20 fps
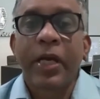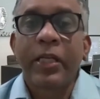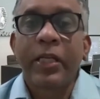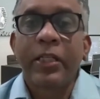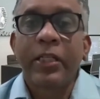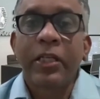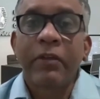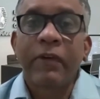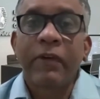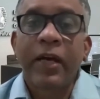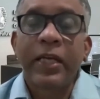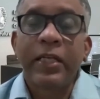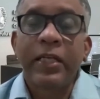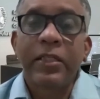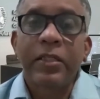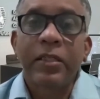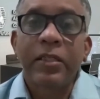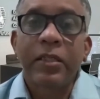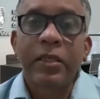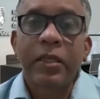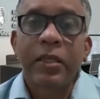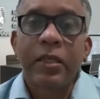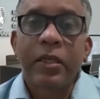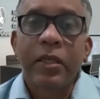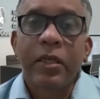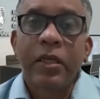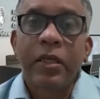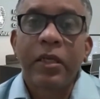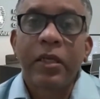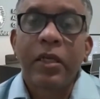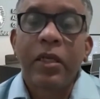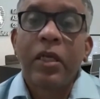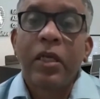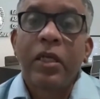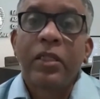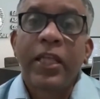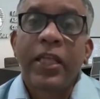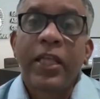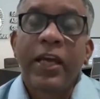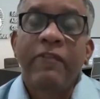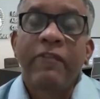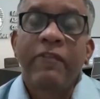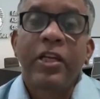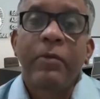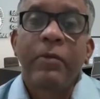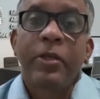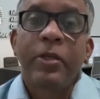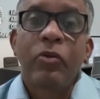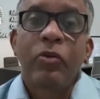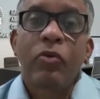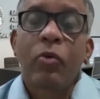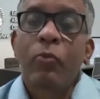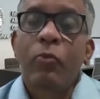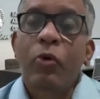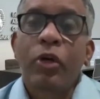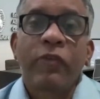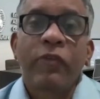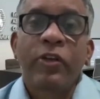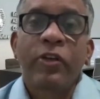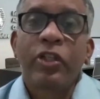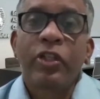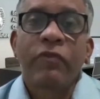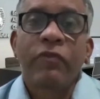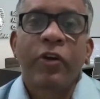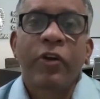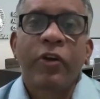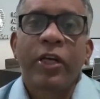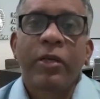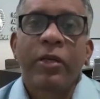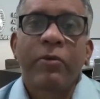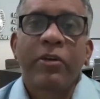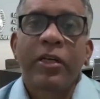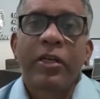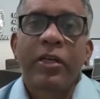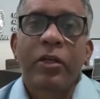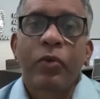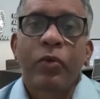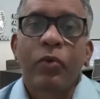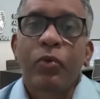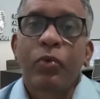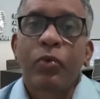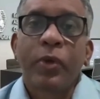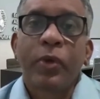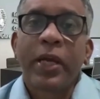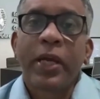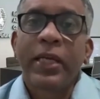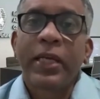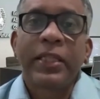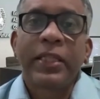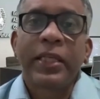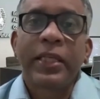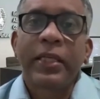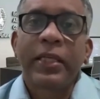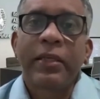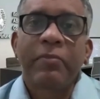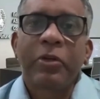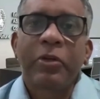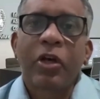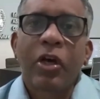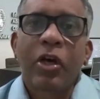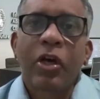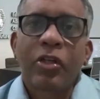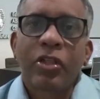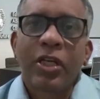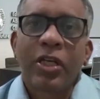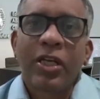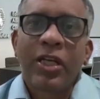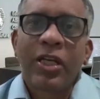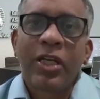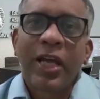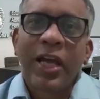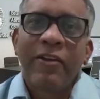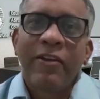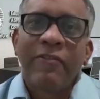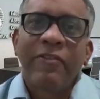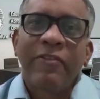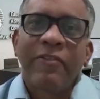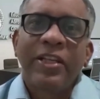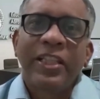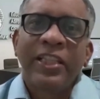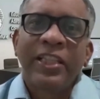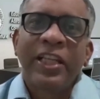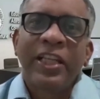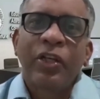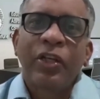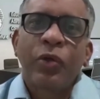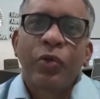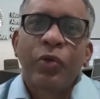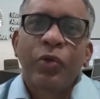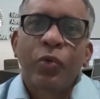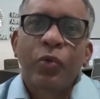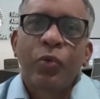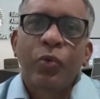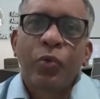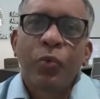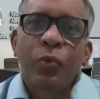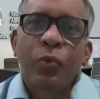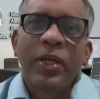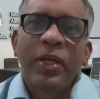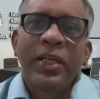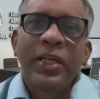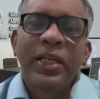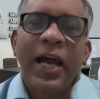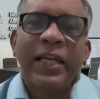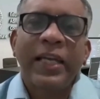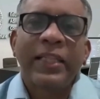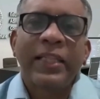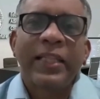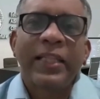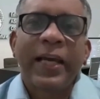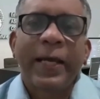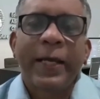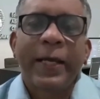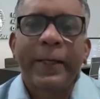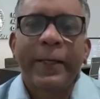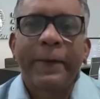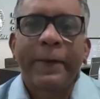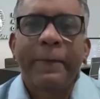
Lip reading: Otherwise, there will be no motivation for anyone to do anything because everything that you do will die there.